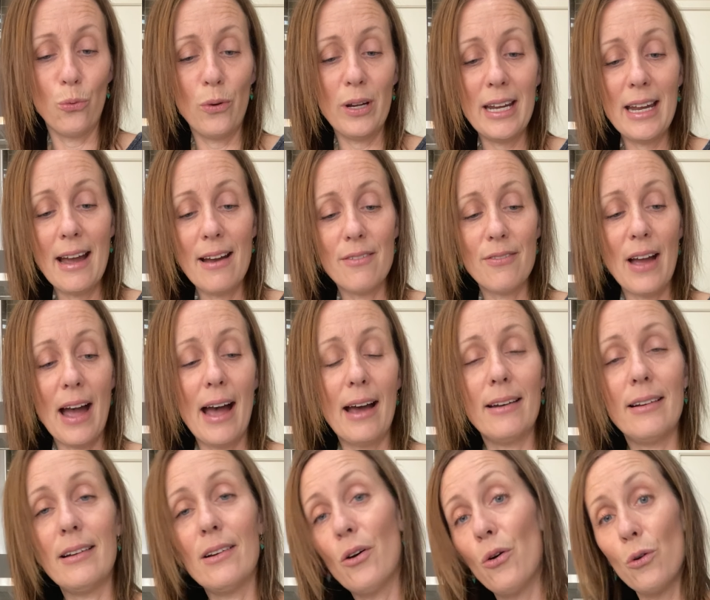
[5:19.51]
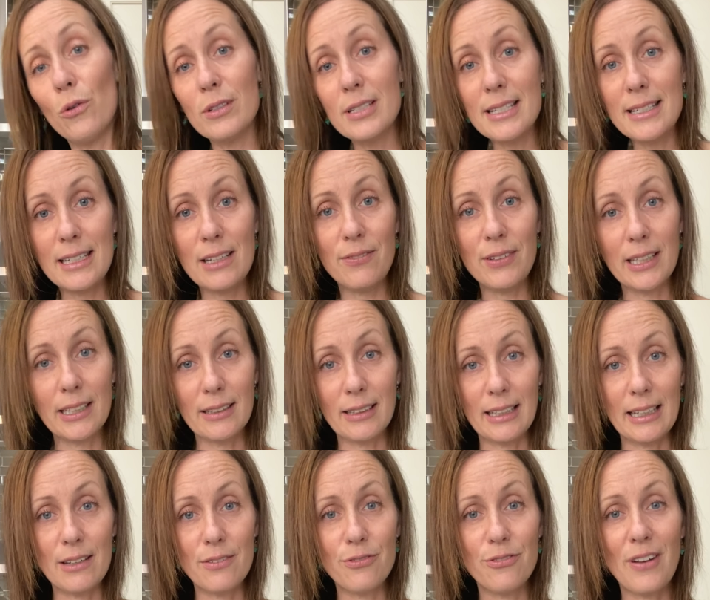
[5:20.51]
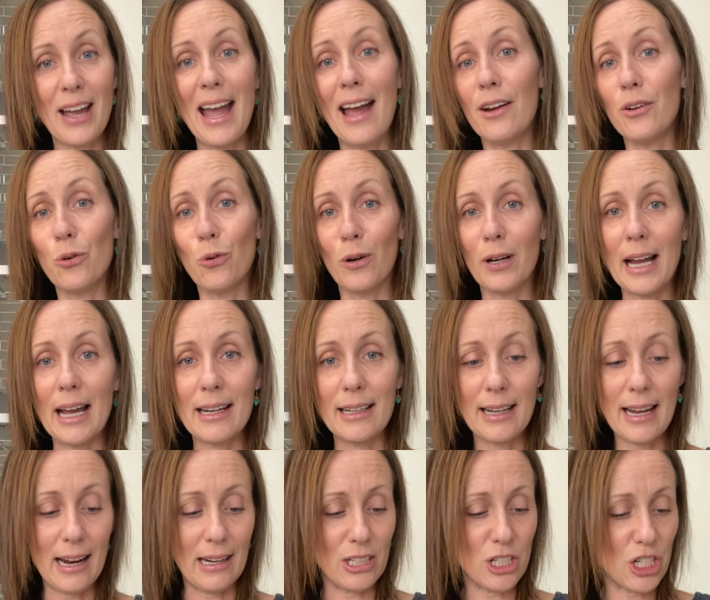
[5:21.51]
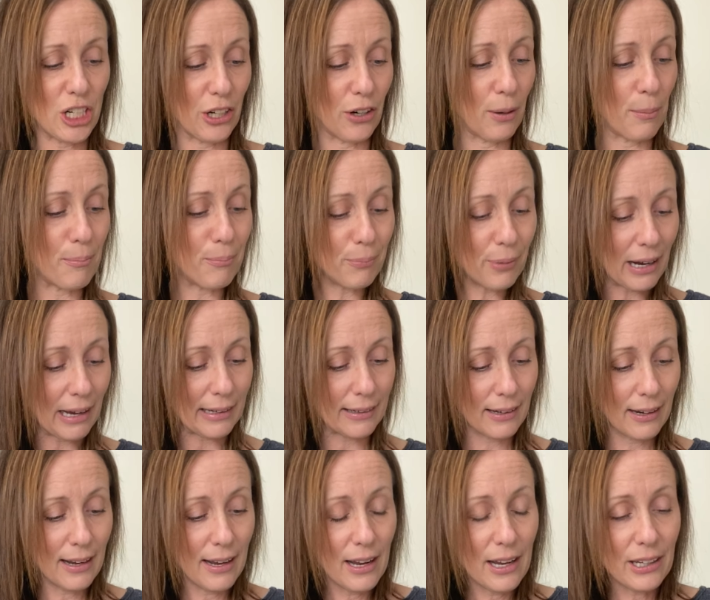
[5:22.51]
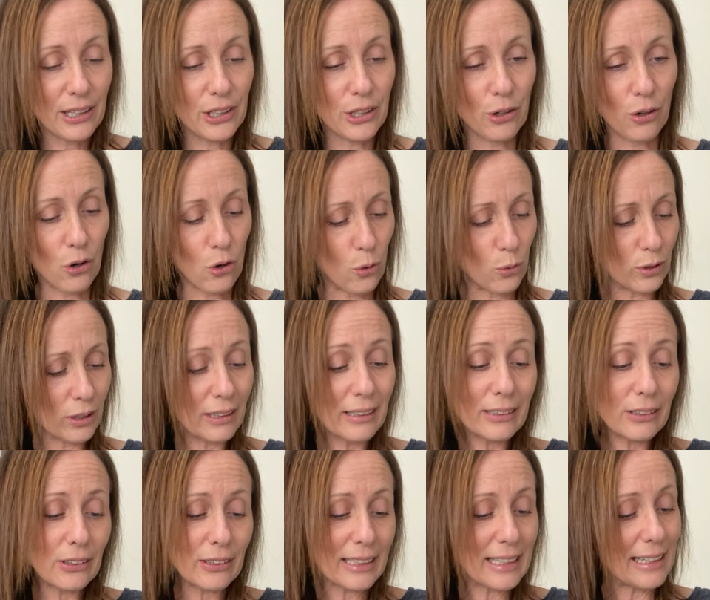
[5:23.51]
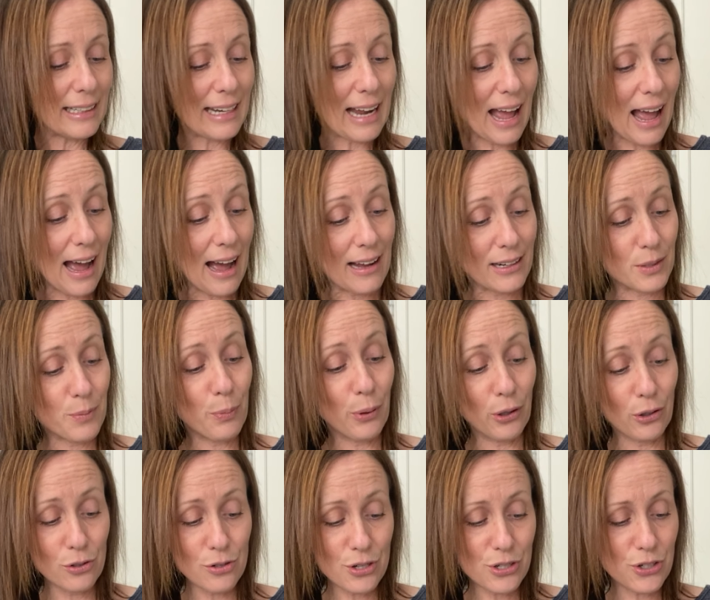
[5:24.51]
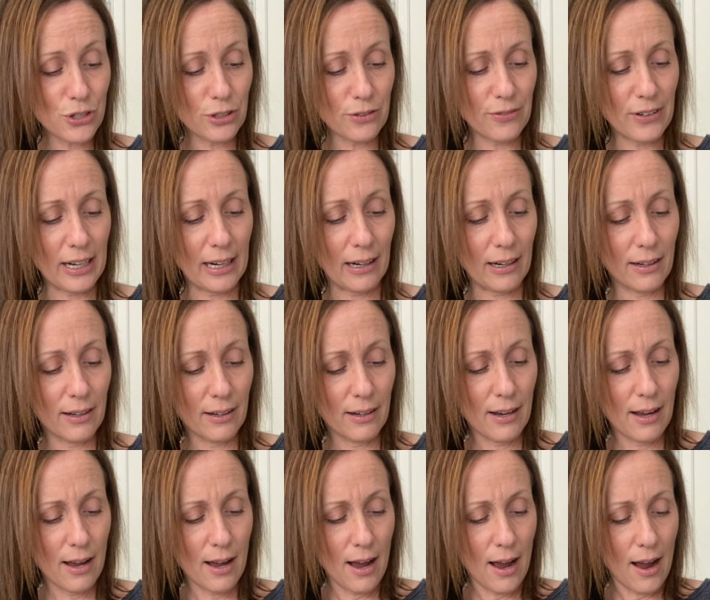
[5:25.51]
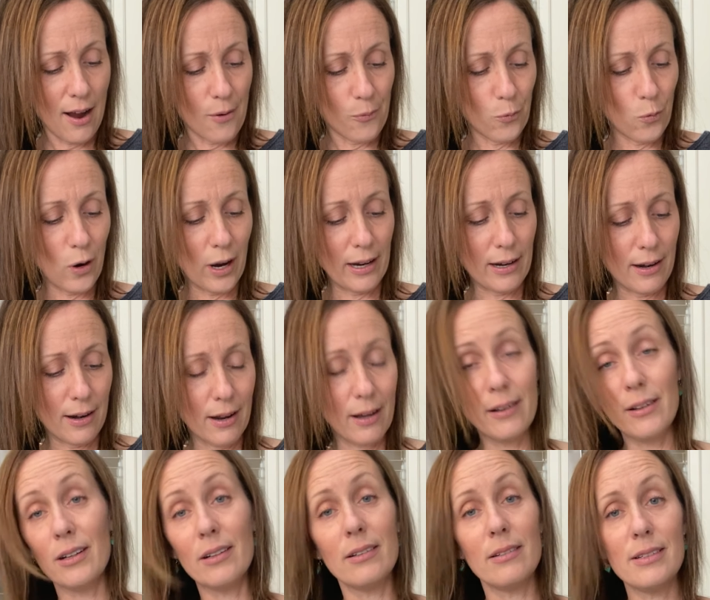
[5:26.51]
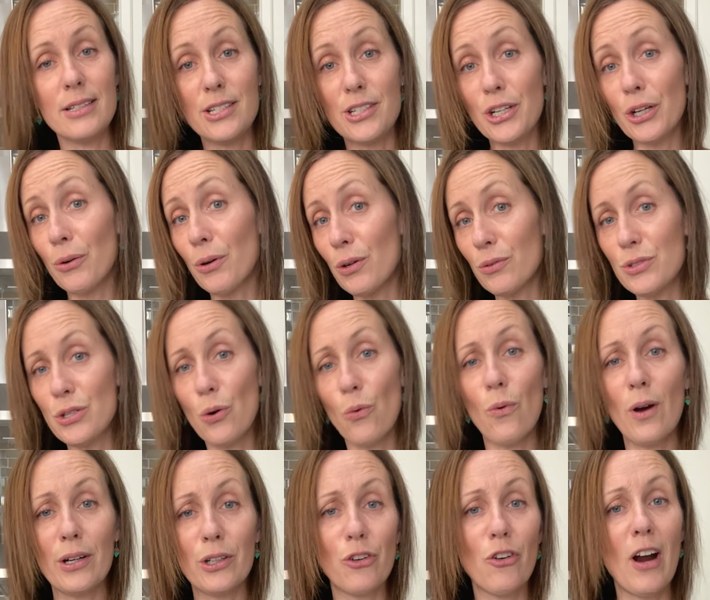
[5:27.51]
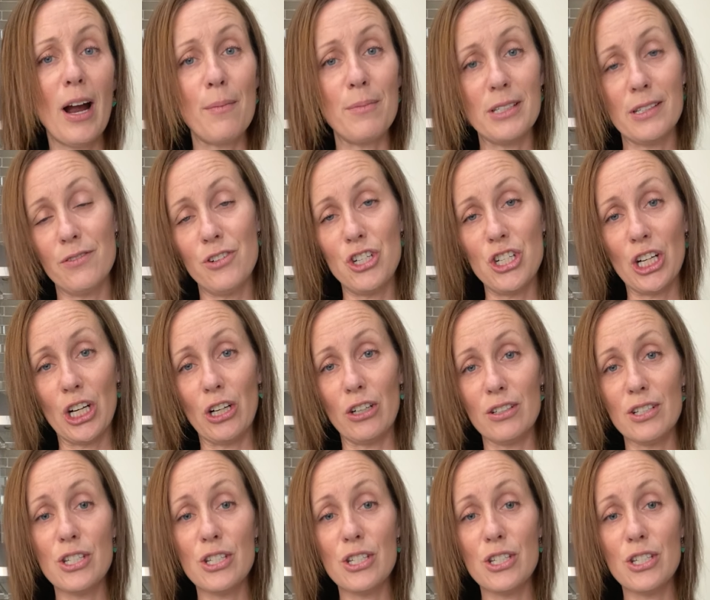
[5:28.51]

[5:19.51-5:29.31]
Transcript: We have added whole stevia leaf and organic cane sugar, but you're only looking at, per serving, 0 to 1 grams of sugar.